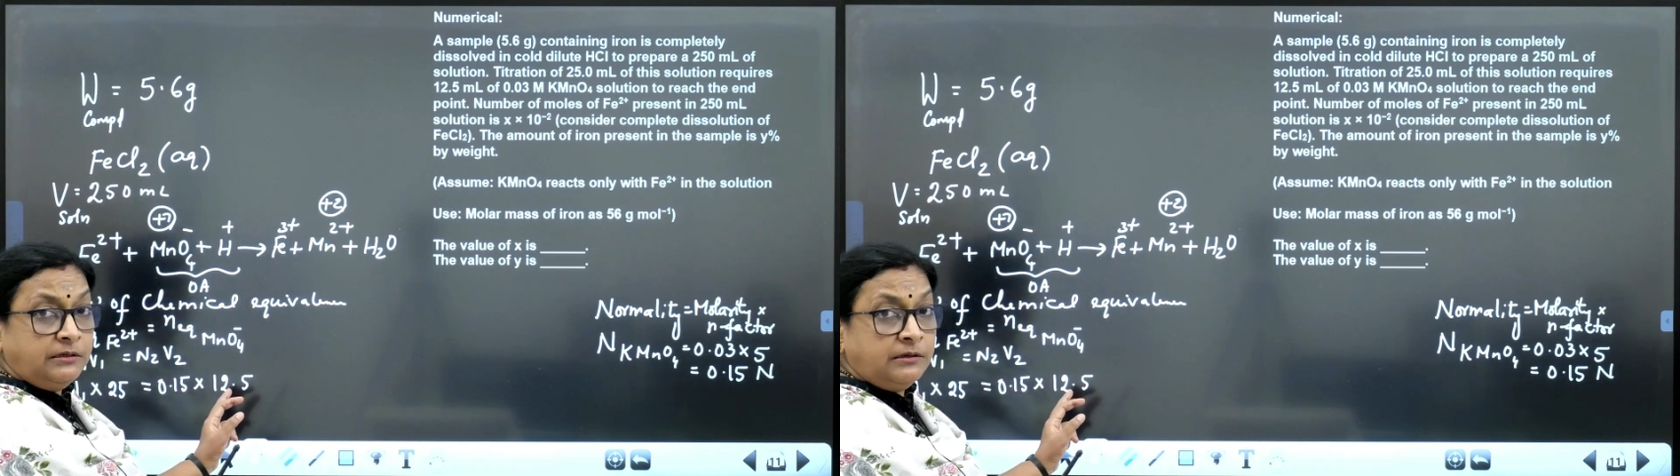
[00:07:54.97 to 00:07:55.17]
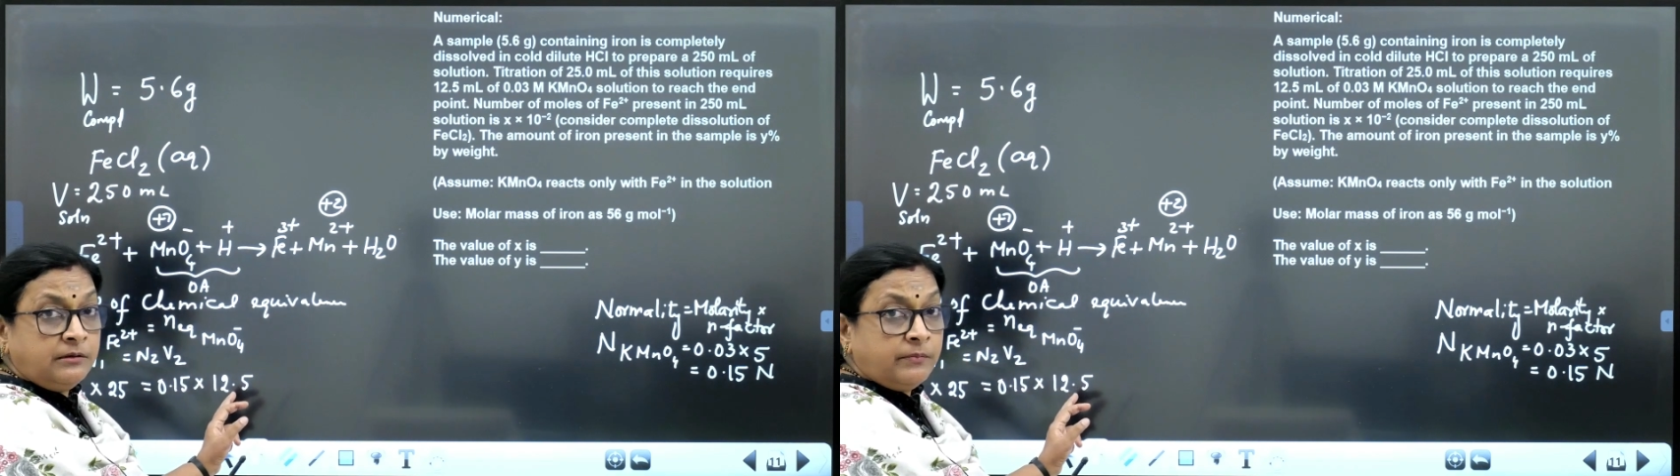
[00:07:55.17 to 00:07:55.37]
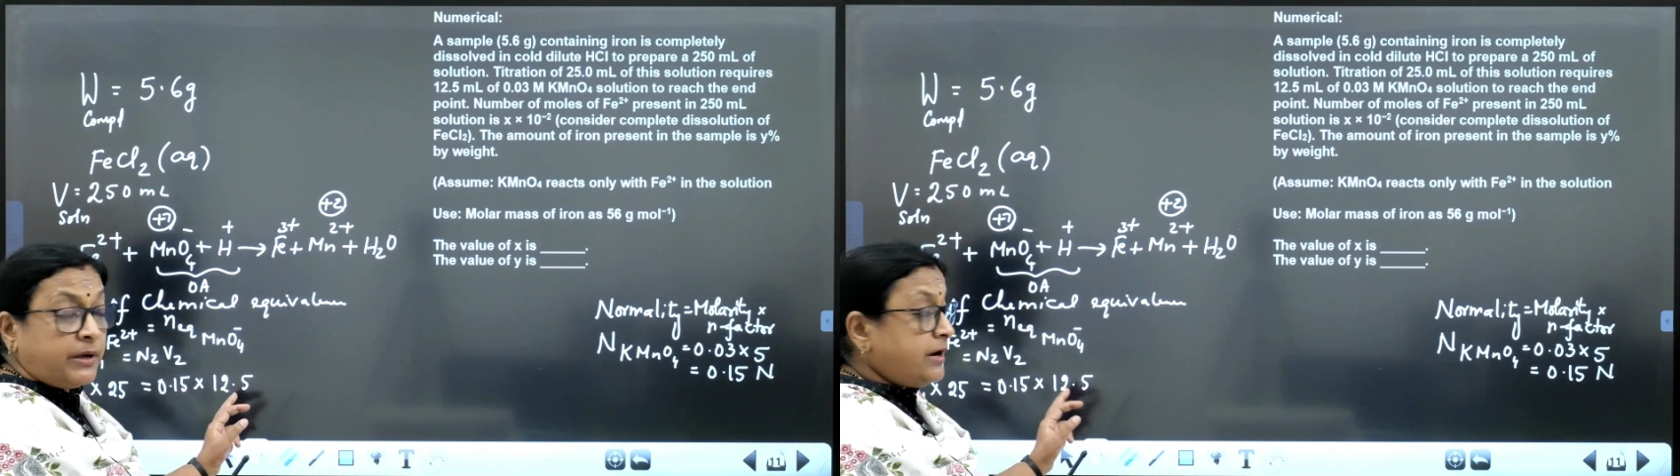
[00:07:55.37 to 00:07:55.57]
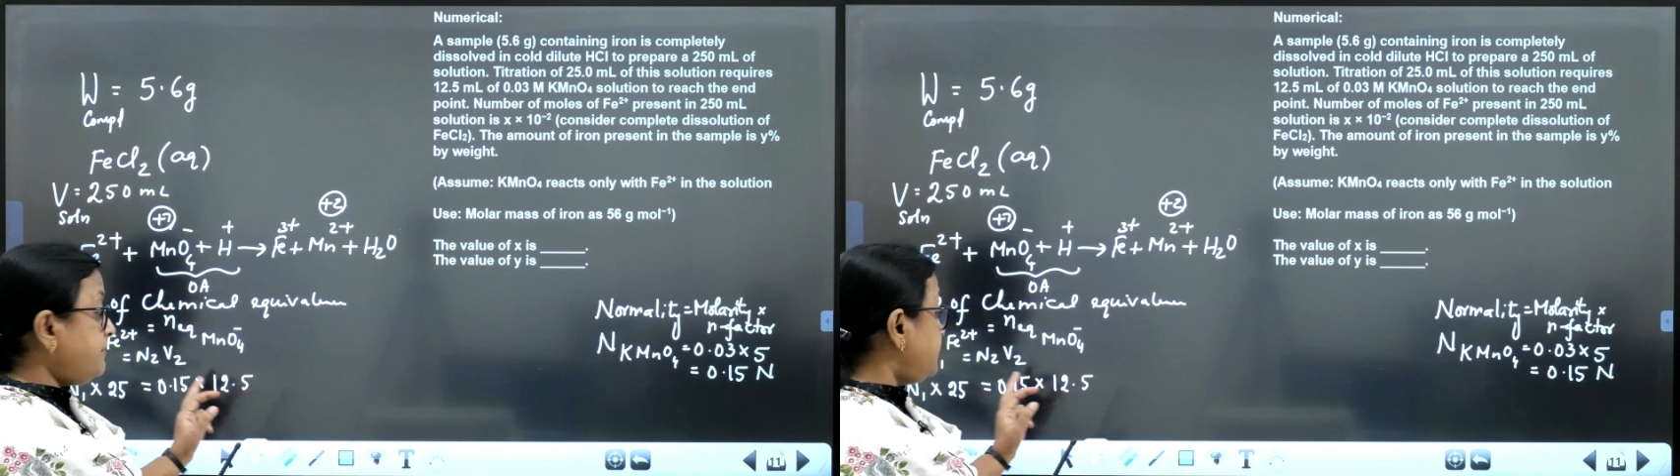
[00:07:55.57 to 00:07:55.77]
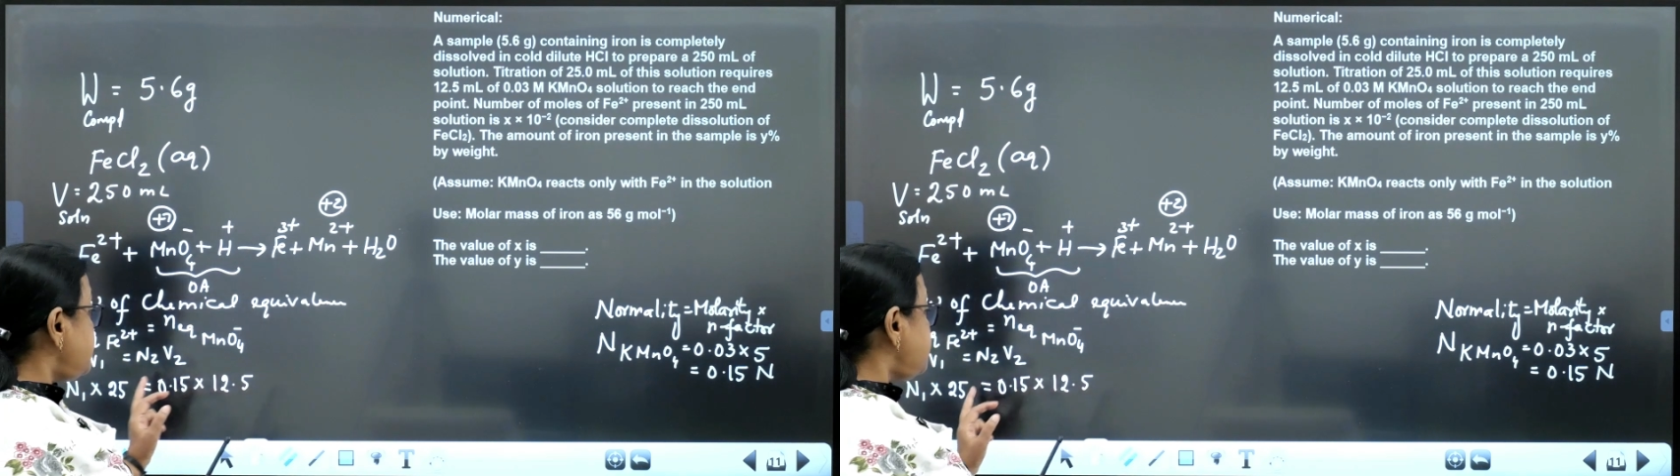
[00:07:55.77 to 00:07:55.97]
the
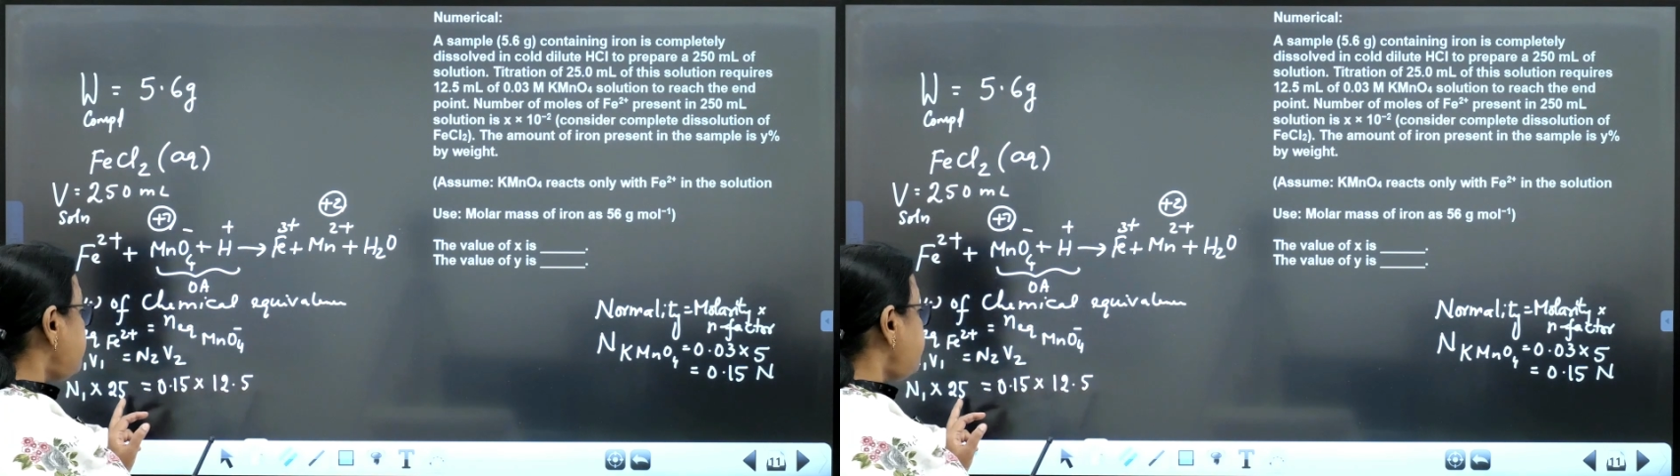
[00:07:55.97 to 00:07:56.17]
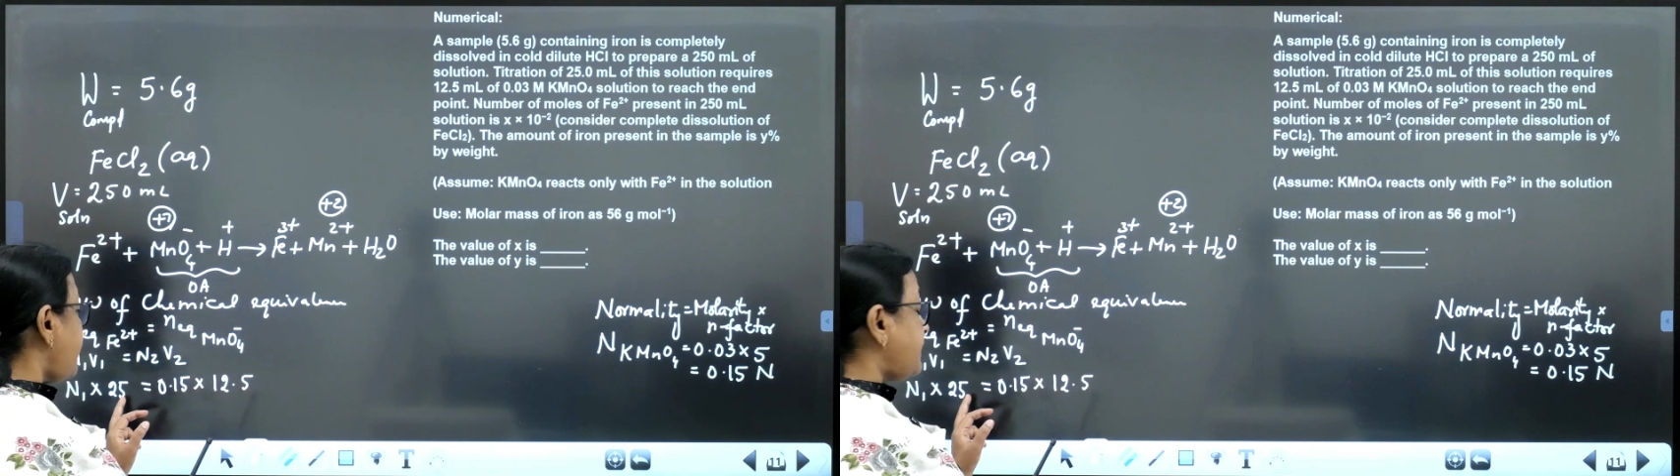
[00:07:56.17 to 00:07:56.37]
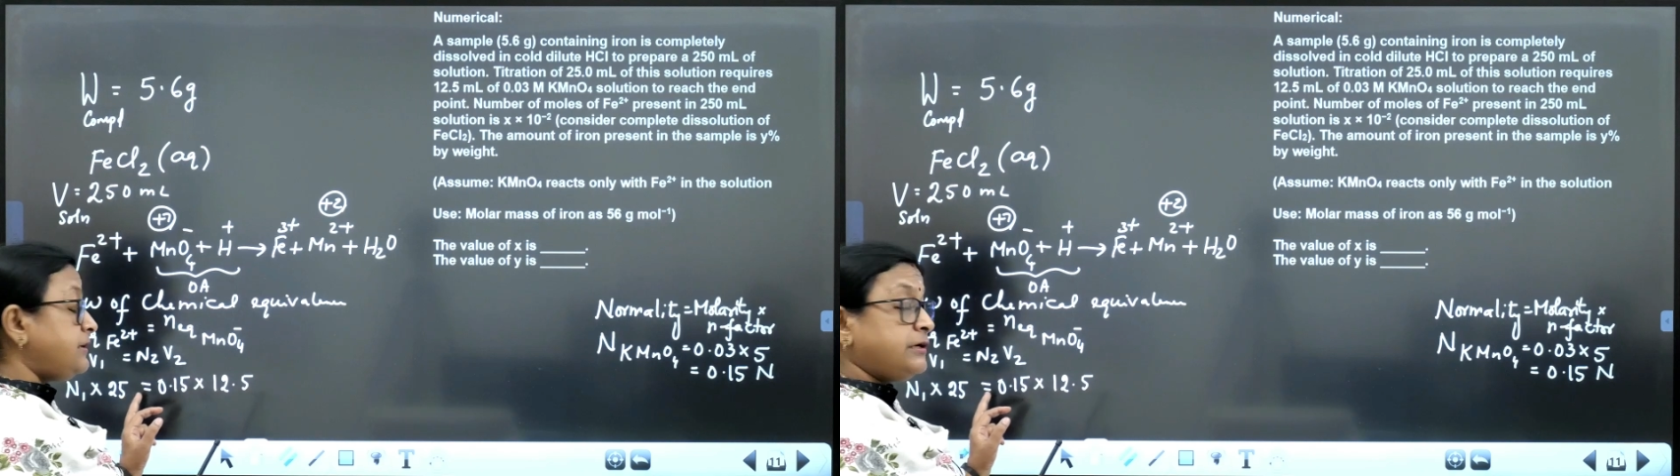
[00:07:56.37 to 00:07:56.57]
conversion factor to